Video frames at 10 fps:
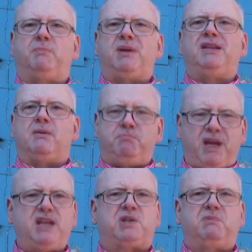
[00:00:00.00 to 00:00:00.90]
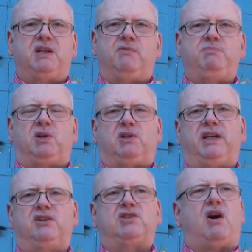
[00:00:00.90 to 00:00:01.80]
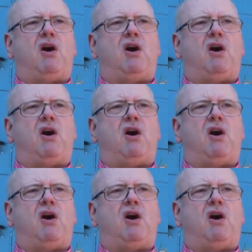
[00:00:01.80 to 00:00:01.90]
up in the basement of buildings